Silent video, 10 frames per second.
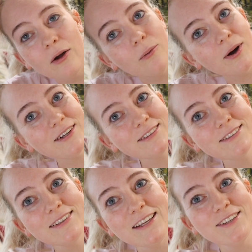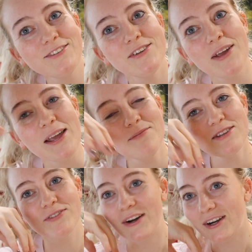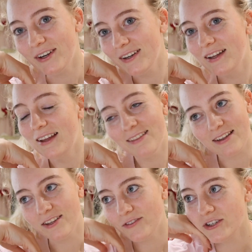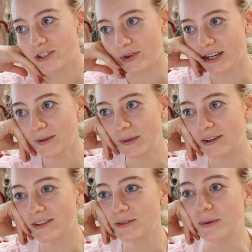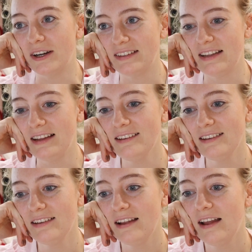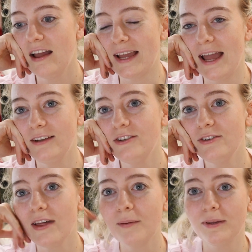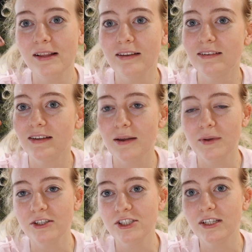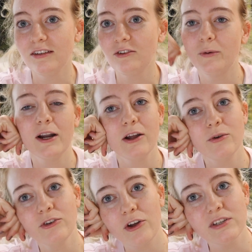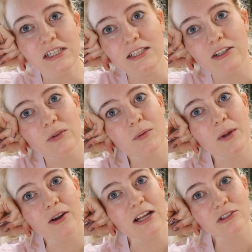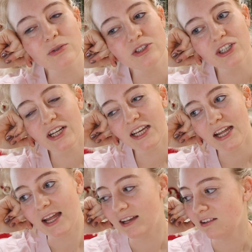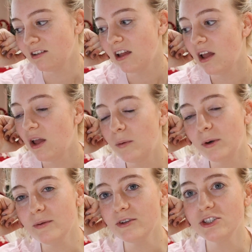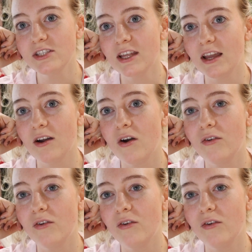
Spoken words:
Well, if you came this far, thanks for joining me on this process. Head to that playlist that I mentioned where I go into all the details with my grad school journey, and pretty much just like,